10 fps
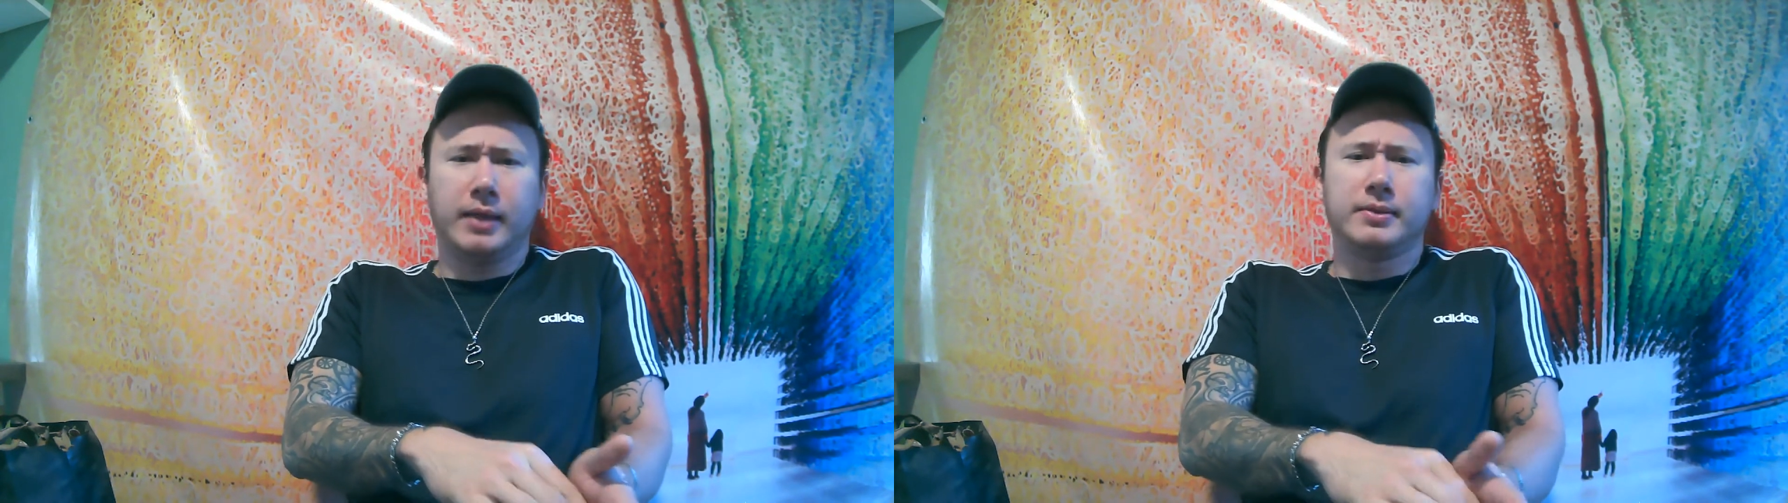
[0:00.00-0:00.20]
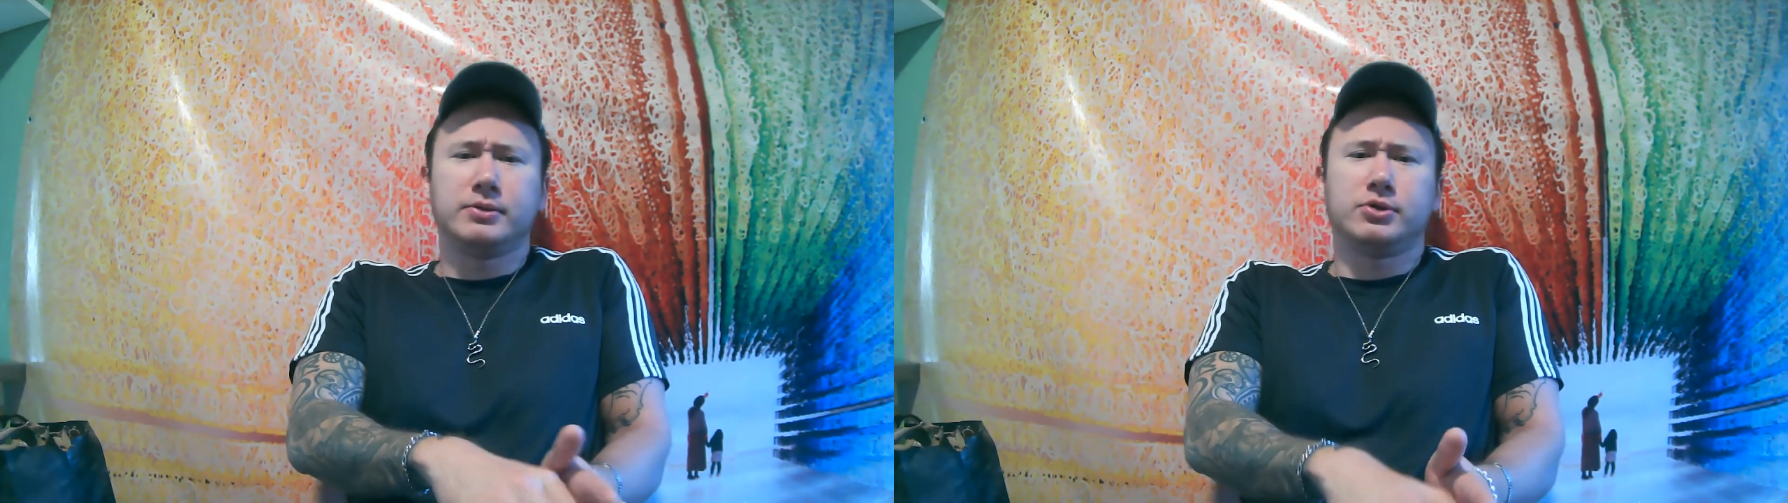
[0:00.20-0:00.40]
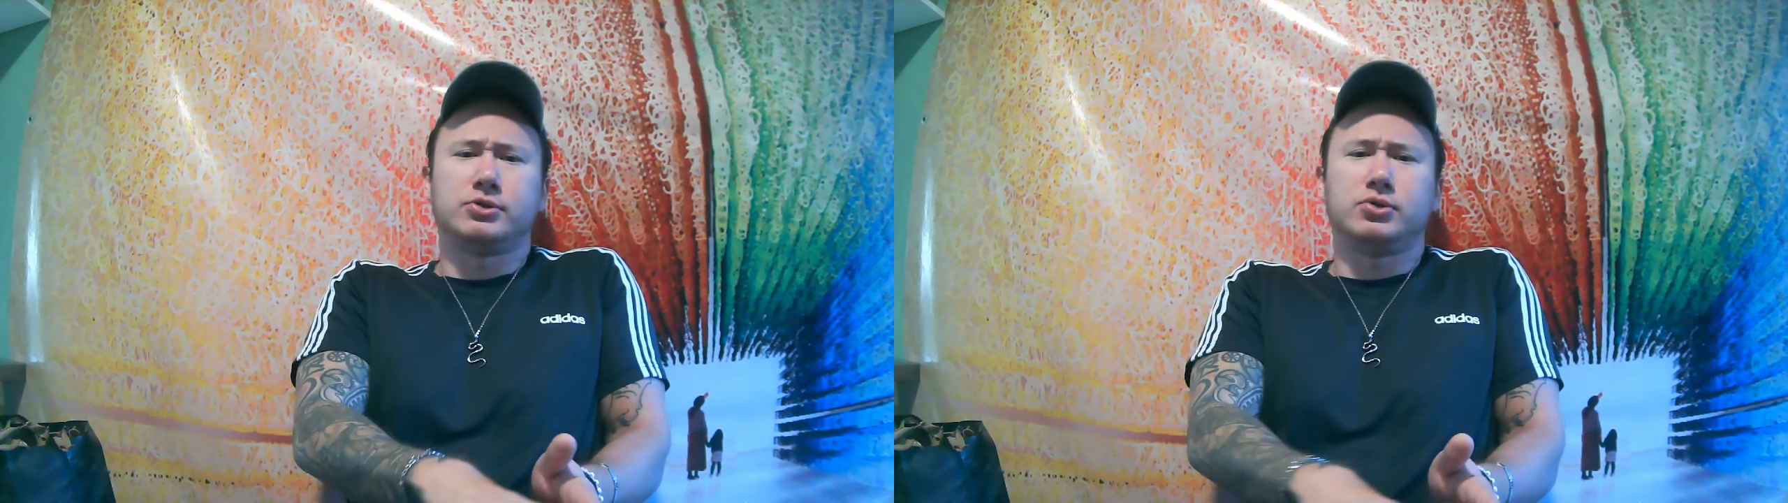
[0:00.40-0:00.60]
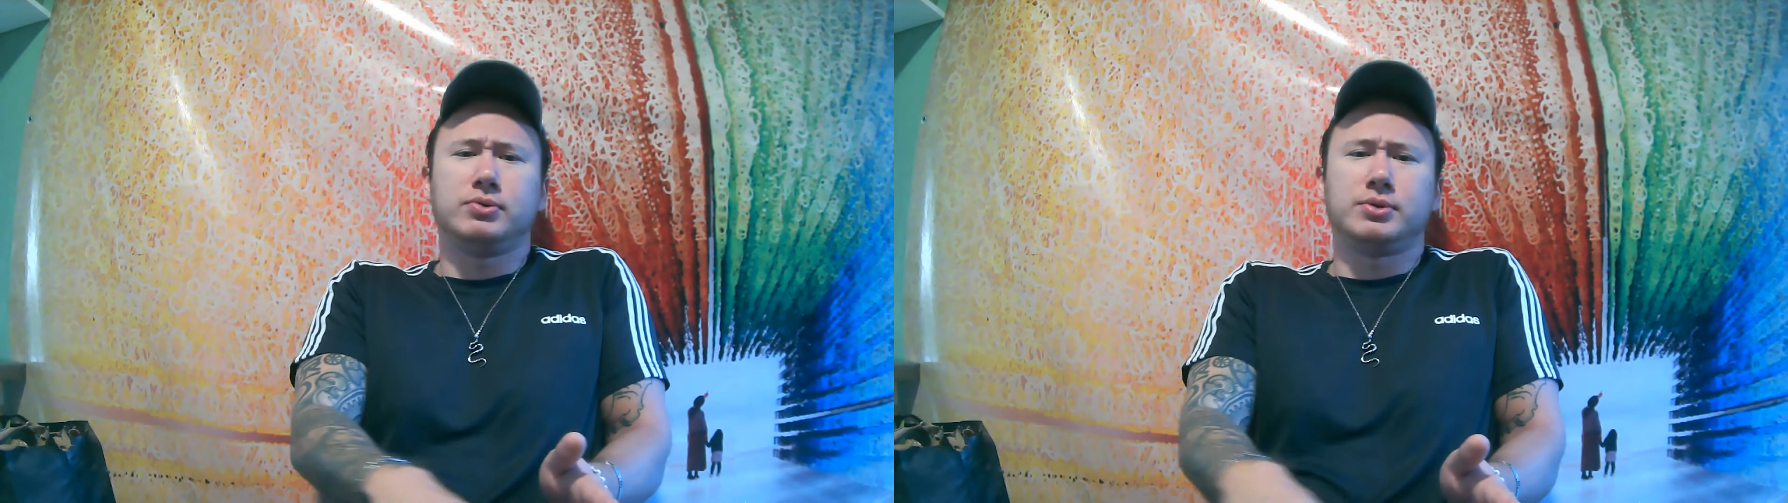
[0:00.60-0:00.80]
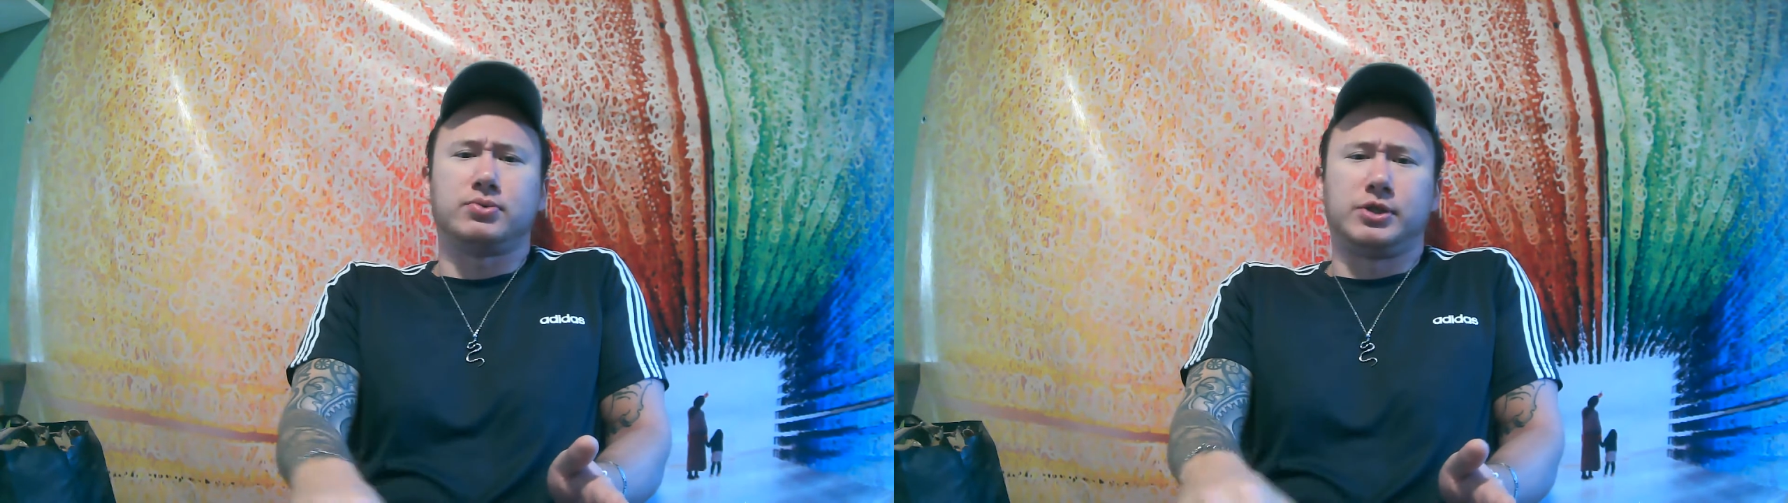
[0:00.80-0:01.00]
and then you're
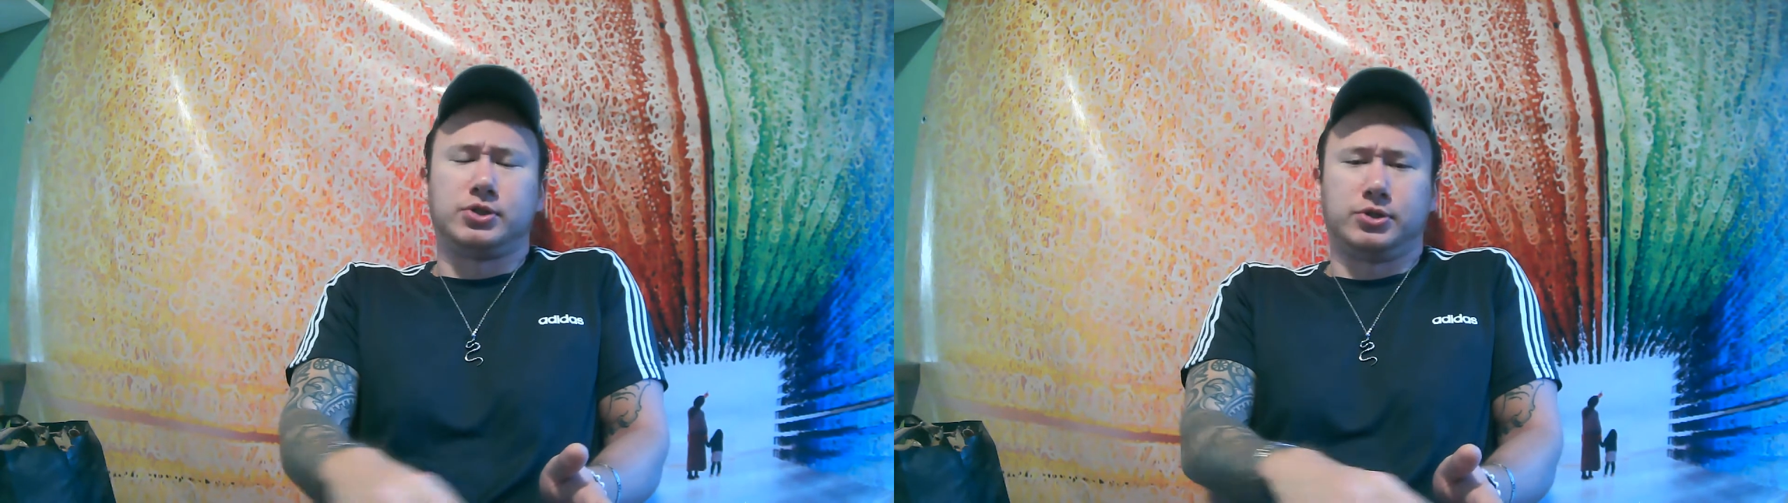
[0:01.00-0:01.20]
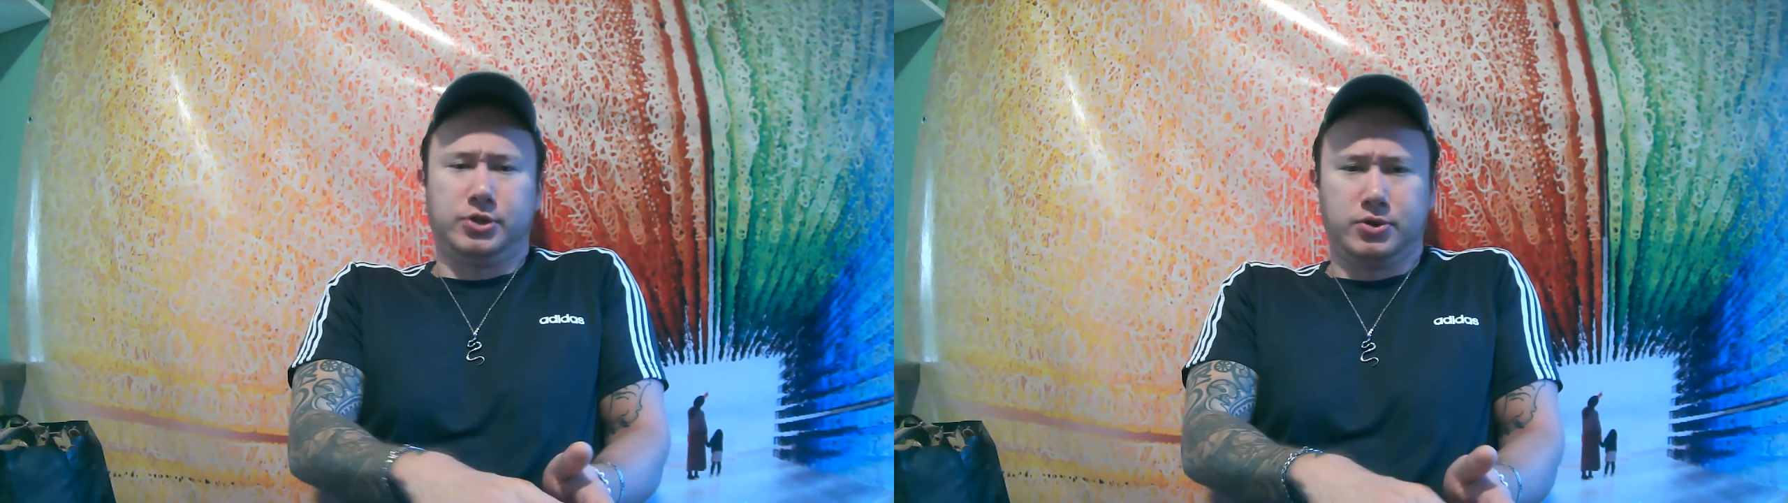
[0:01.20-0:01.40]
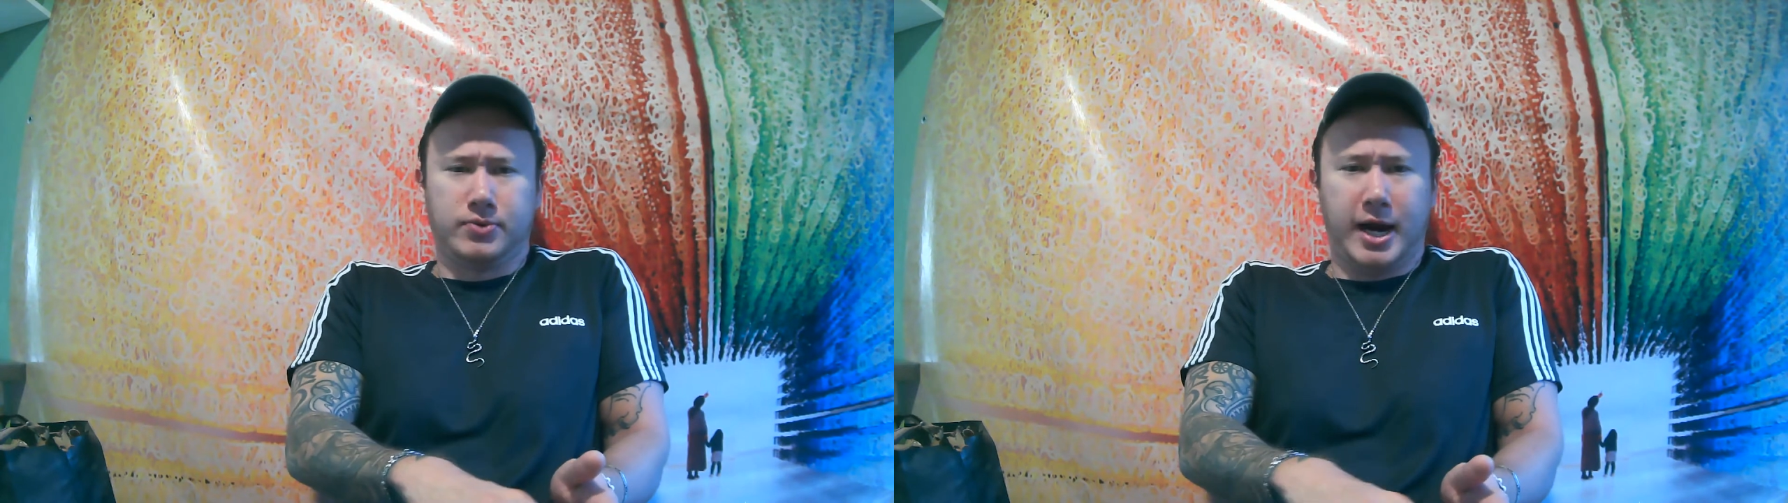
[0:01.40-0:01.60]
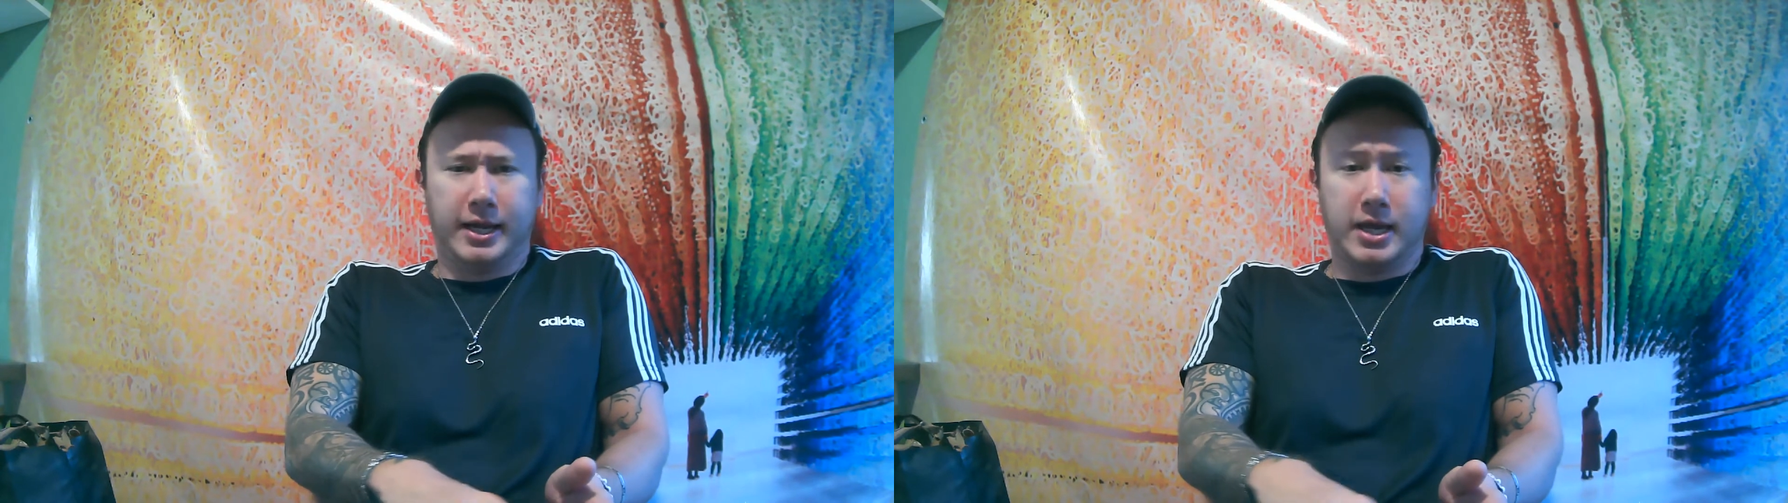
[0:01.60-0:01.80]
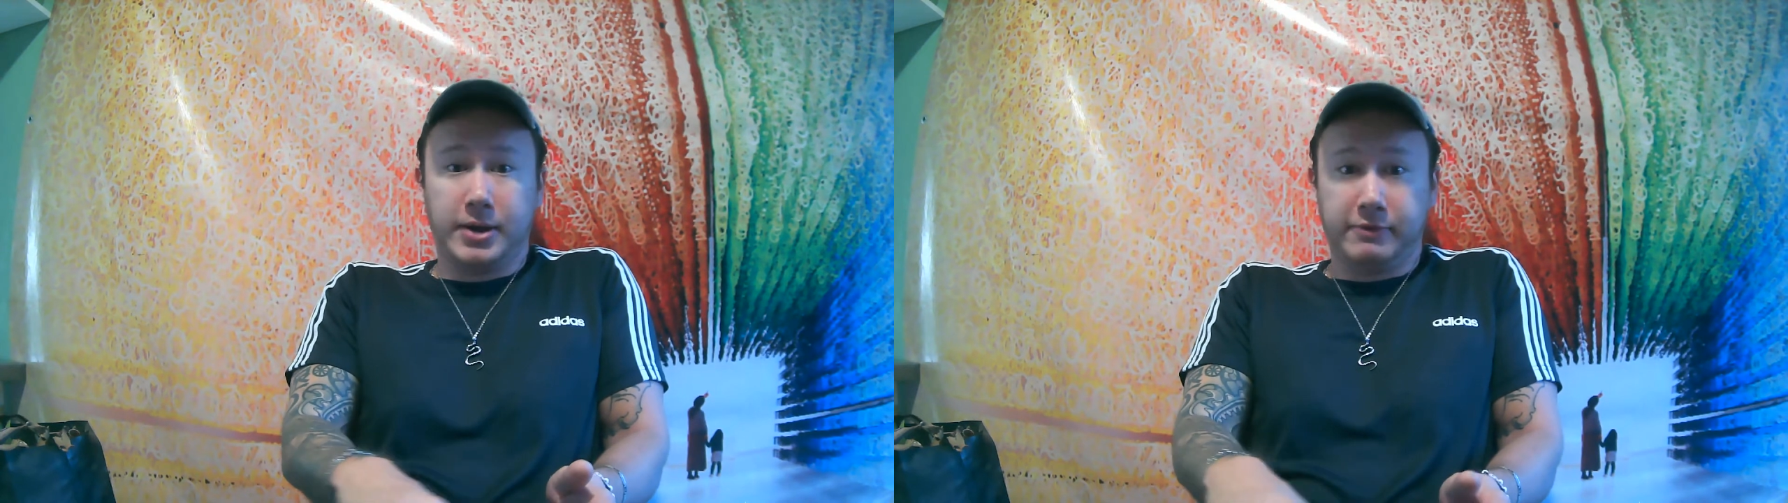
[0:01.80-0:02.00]
doing the research and you're
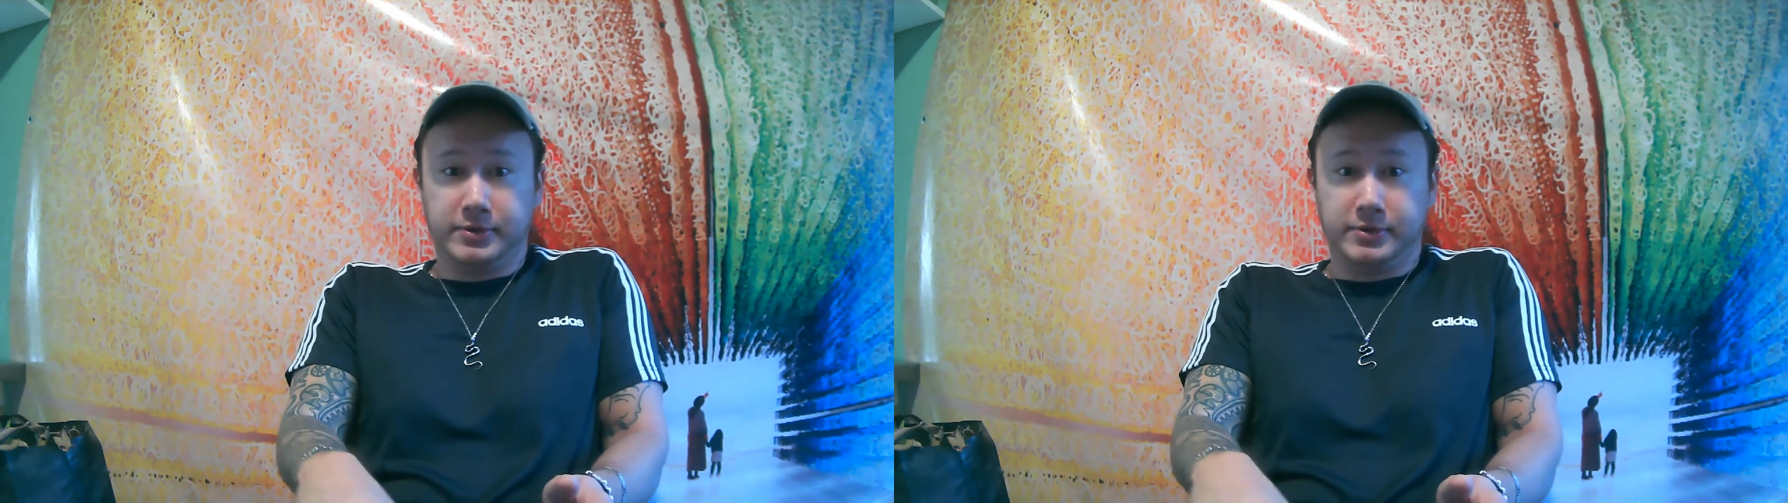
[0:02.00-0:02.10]
writing out